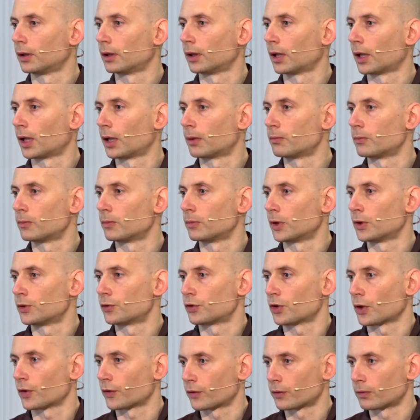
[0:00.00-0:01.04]
It's
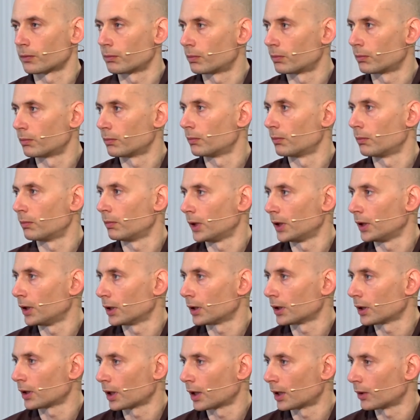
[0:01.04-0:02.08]
just me
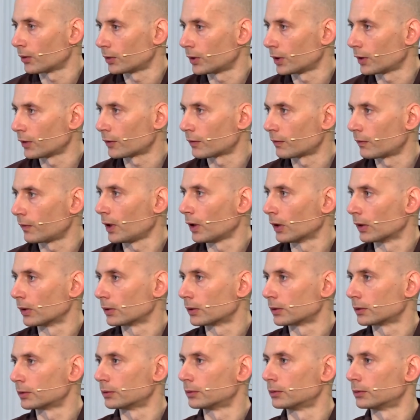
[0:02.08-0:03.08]
and how things feel.